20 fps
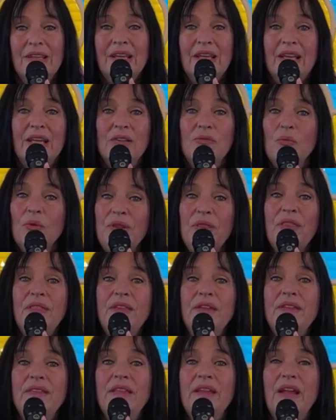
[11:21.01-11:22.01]
And one
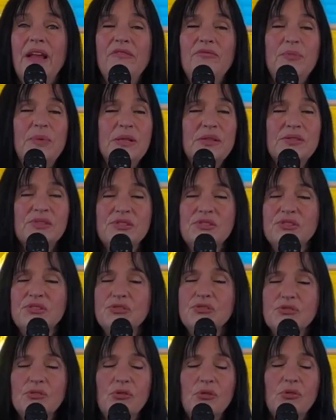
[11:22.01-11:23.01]
thing that I've been
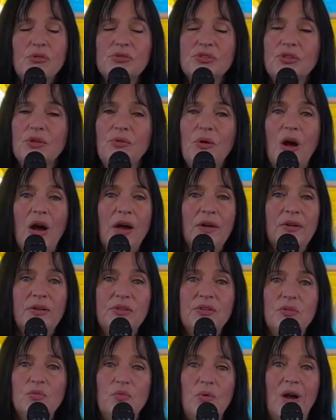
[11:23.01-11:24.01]
so honored
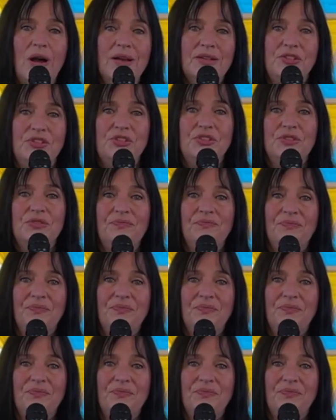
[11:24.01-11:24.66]
to watch